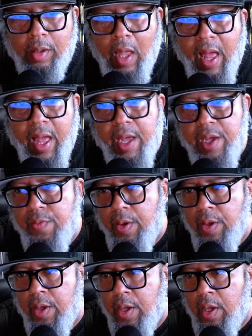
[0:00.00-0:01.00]
live
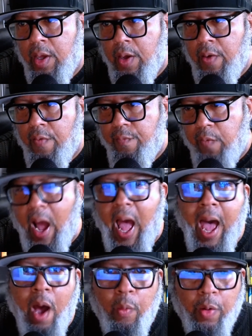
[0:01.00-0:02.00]
for
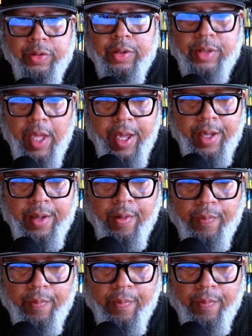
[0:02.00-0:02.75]
hours a day.